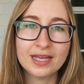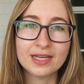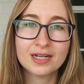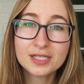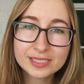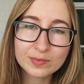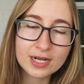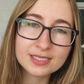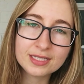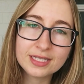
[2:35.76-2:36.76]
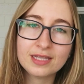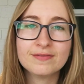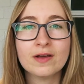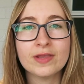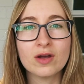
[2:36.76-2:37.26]
And unsurprisingly, they
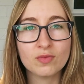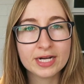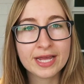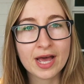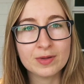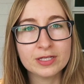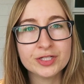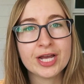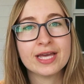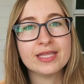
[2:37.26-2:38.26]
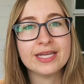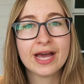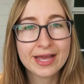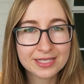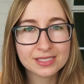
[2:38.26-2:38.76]
found that red cabbage had the
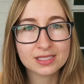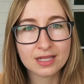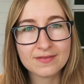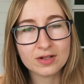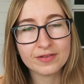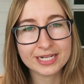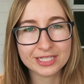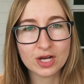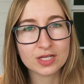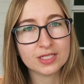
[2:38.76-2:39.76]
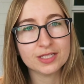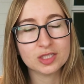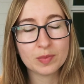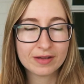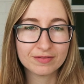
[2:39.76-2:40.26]
highest level of antioxidants
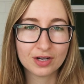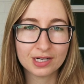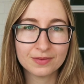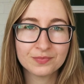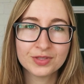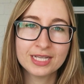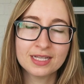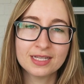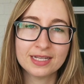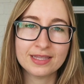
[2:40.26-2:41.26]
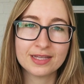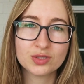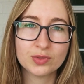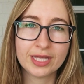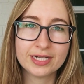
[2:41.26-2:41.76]
by far. And that's
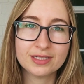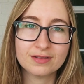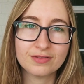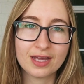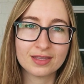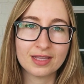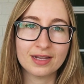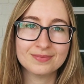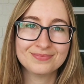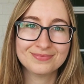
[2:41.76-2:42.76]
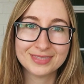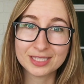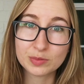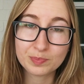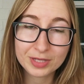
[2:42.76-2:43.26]
related to the fact that
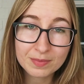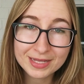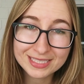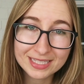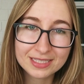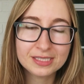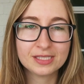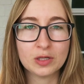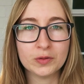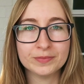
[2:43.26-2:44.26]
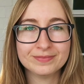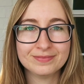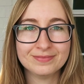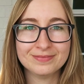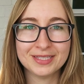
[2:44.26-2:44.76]
it's pigmented, so
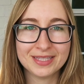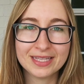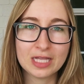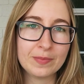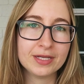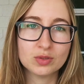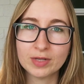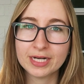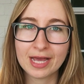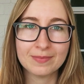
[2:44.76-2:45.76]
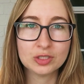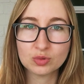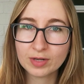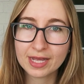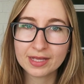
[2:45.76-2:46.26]
the thing that makes red cabbage
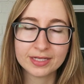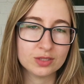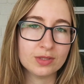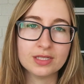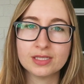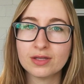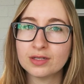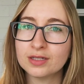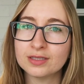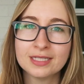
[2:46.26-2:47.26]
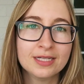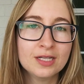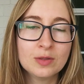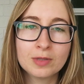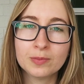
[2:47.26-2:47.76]
red, as well as other
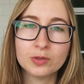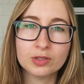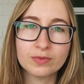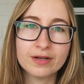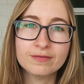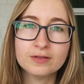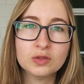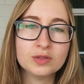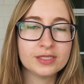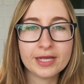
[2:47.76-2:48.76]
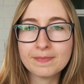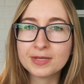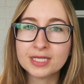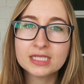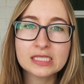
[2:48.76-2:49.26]
purple and red foods like
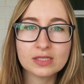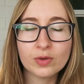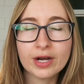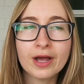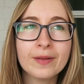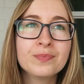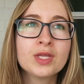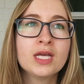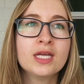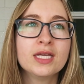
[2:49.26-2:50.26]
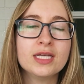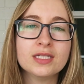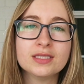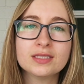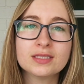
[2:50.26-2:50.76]
beets and whatnot,
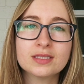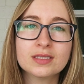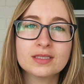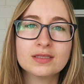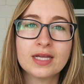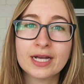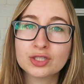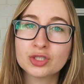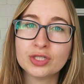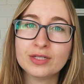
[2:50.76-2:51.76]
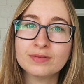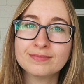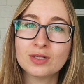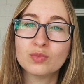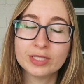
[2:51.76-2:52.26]
is actually
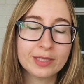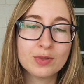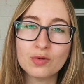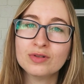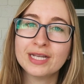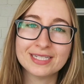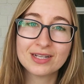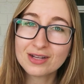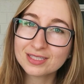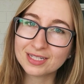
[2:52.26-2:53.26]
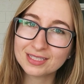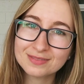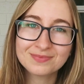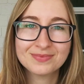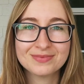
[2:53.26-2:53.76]
a really potent antioxidant.
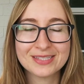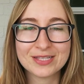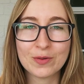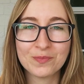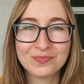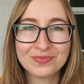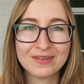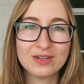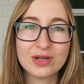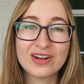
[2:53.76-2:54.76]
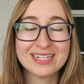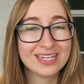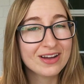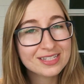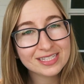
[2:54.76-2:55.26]
So if you want your
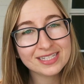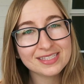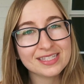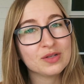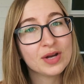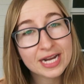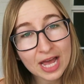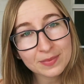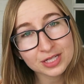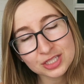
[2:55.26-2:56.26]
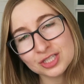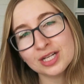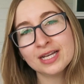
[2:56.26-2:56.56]
antioxidants, eat red cabbage.